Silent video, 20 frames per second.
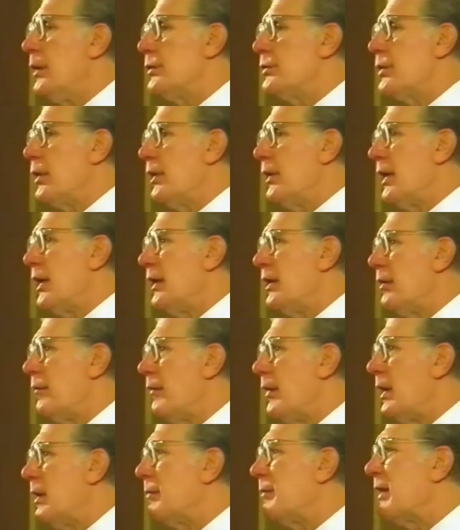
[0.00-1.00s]
So they
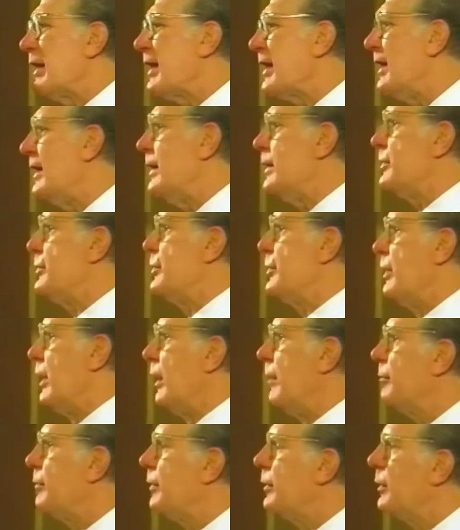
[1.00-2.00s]
developed a
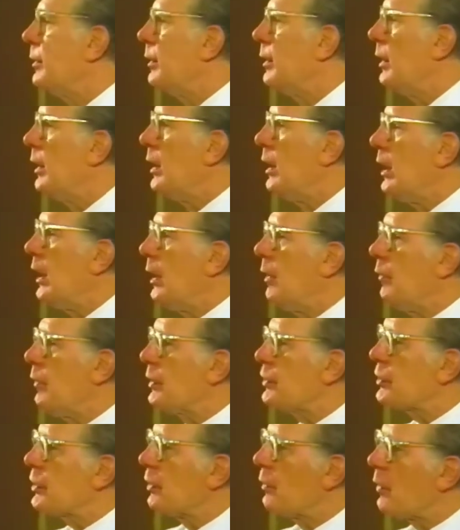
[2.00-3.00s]
concept in
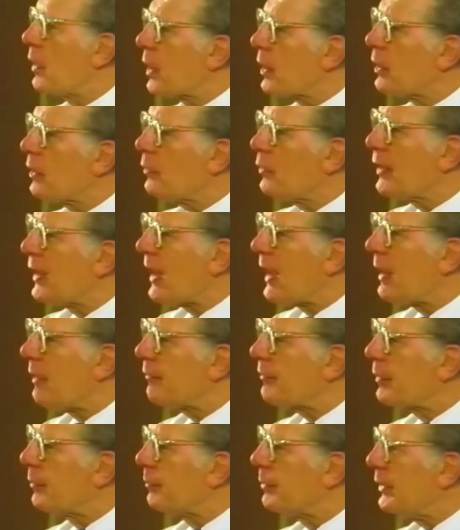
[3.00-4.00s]
which the worker would
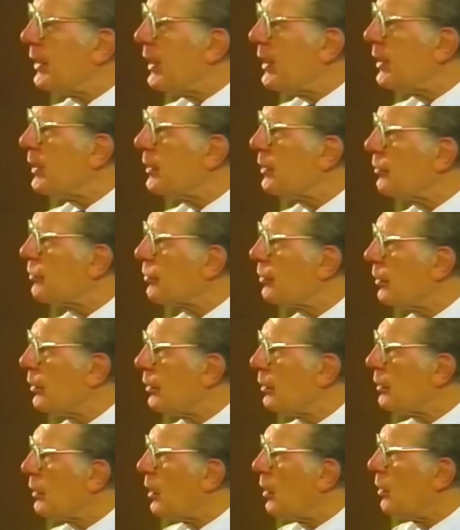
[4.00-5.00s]
have complete
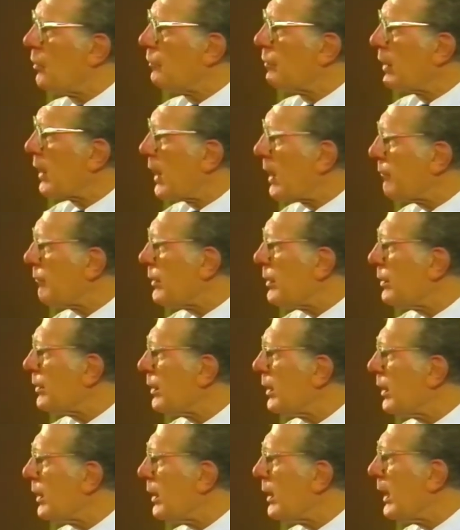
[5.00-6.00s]
control over
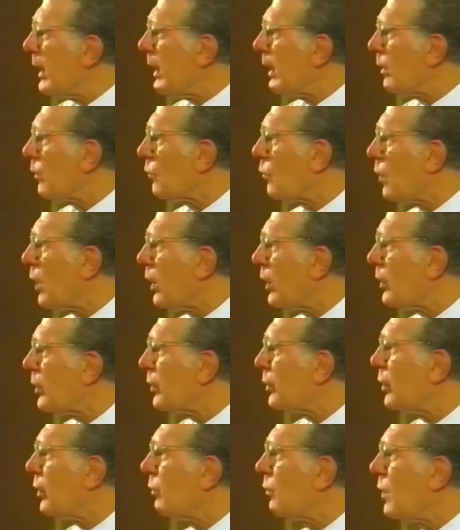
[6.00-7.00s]
everything in
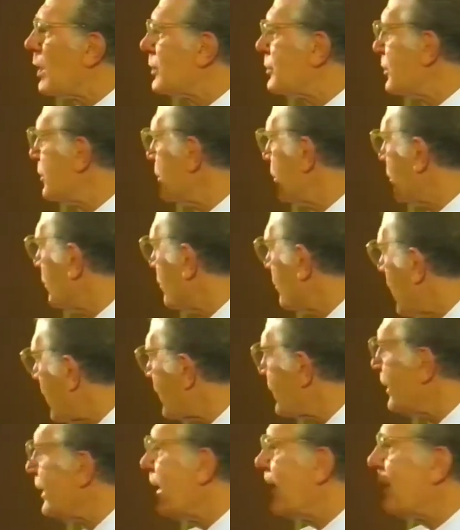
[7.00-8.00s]
work that wasn't
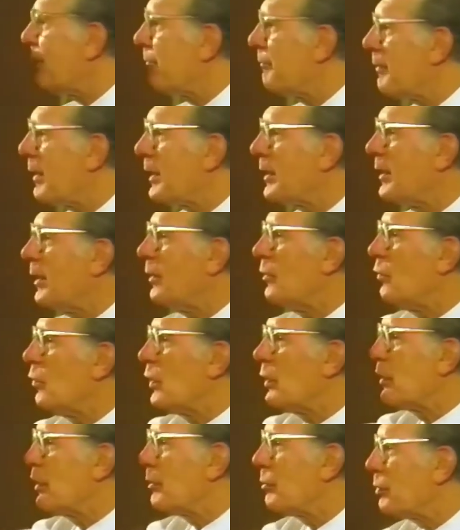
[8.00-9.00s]
directly affected
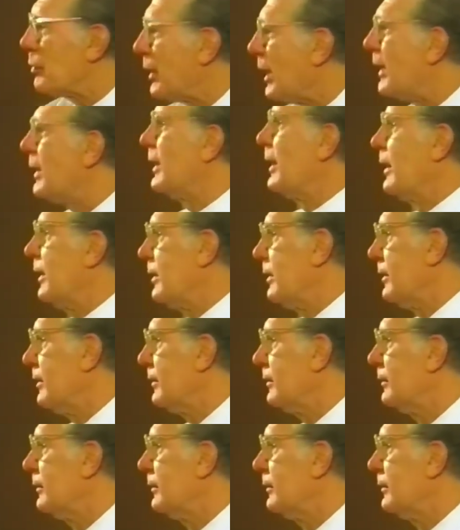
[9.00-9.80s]
with the product.